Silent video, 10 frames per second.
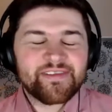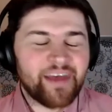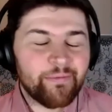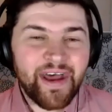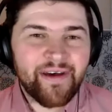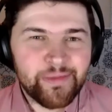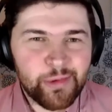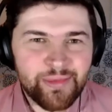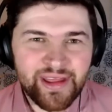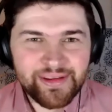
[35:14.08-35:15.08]
sometimes
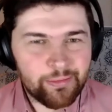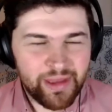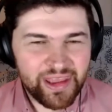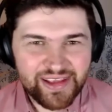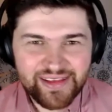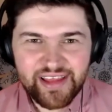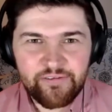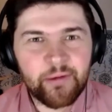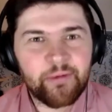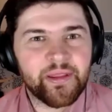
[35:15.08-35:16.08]
be making stuff
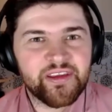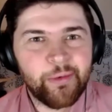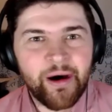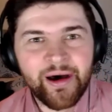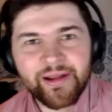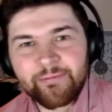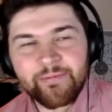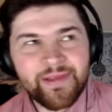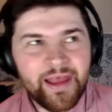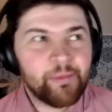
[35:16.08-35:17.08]
up on the spot
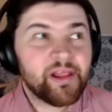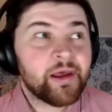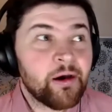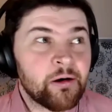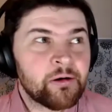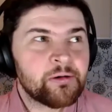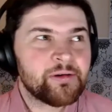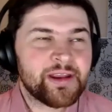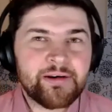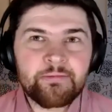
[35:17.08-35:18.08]
and be like, oh,
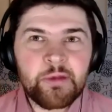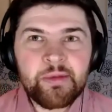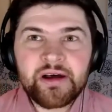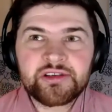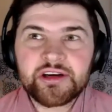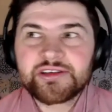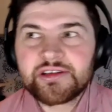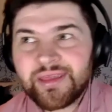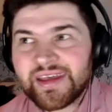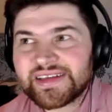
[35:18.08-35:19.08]
maybe I'll charge
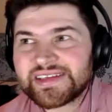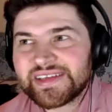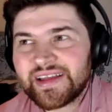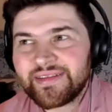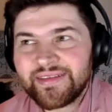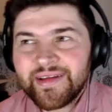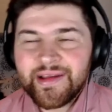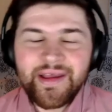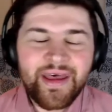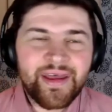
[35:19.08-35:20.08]
you this and
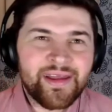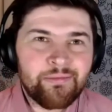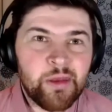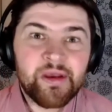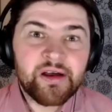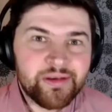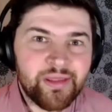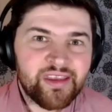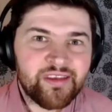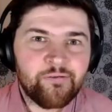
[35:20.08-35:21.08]
maybe I'll do
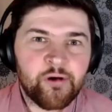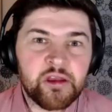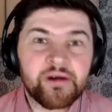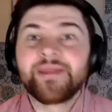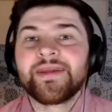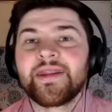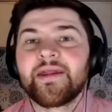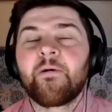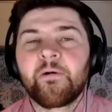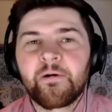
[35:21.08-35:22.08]
this for you. And it
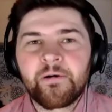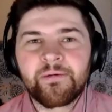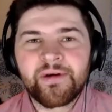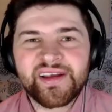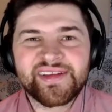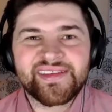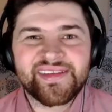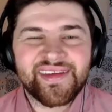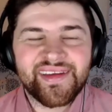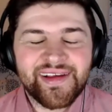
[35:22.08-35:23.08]

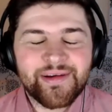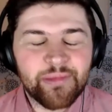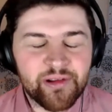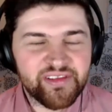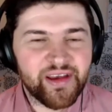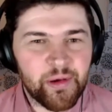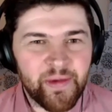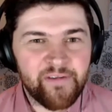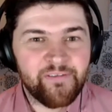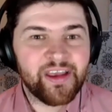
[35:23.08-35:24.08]
always blows up in
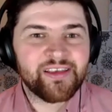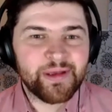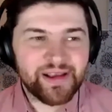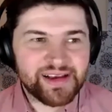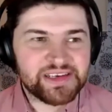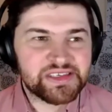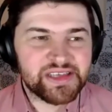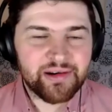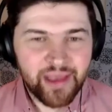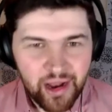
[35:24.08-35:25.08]
my face because
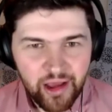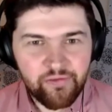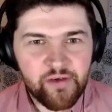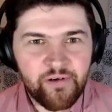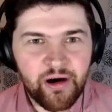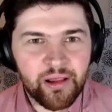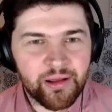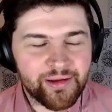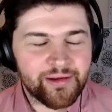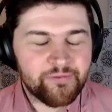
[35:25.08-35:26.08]
I'll get off the
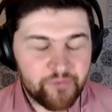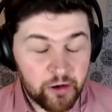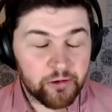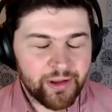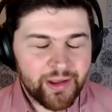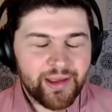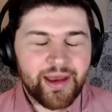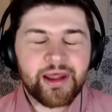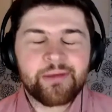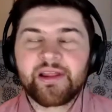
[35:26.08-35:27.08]
phone
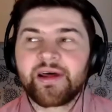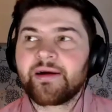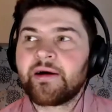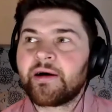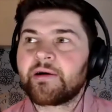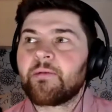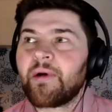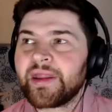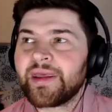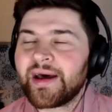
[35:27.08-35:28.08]
and I'd be like, oh,
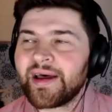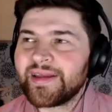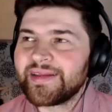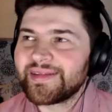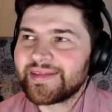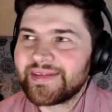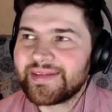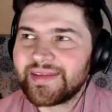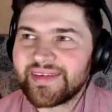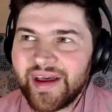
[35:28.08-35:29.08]
why did I
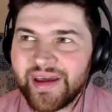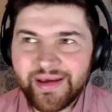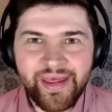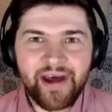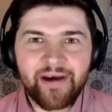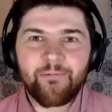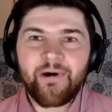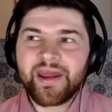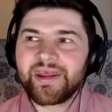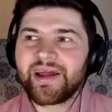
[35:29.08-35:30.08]
decide on that?
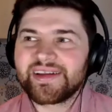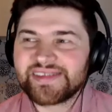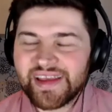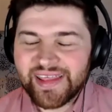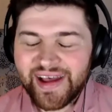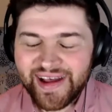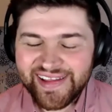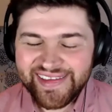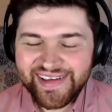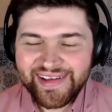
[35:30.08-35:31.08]
Why did I say that?
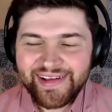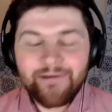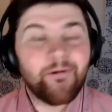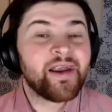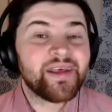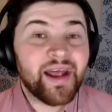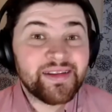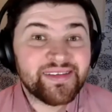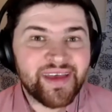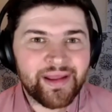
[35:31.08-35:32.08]
Why did I
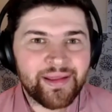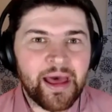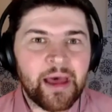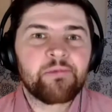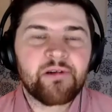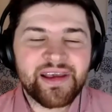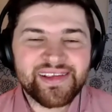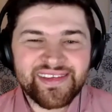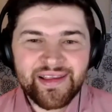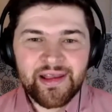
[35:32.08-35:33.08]
decide on that
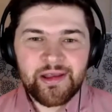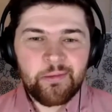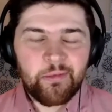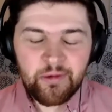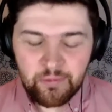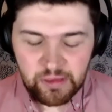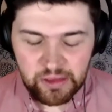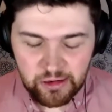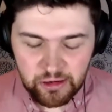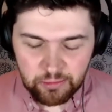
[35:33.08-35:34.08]
price? But
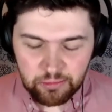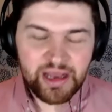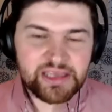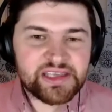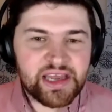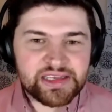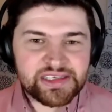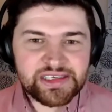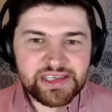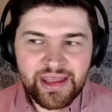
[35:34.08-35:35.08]
your
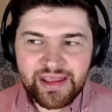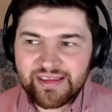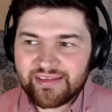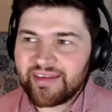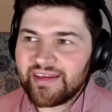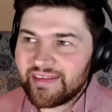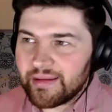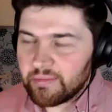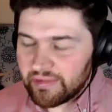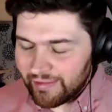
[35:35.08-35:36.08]
process it
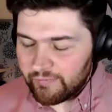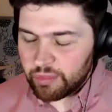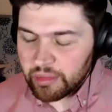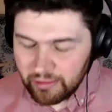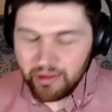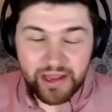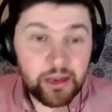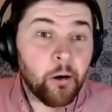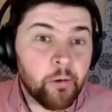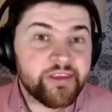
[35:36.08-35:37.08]
seems, well, I
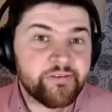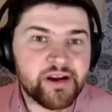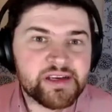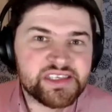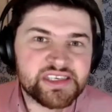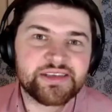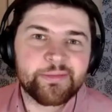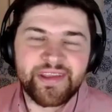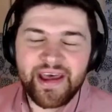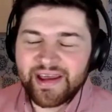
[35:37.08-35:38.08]
know it's very
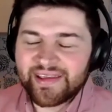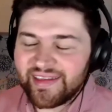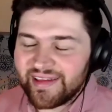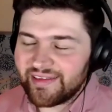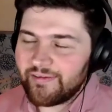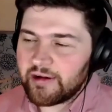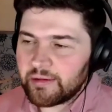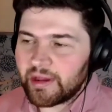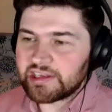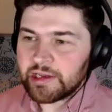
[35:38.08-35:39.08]
systematized. It's very
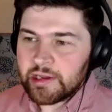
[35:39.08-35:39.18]
much,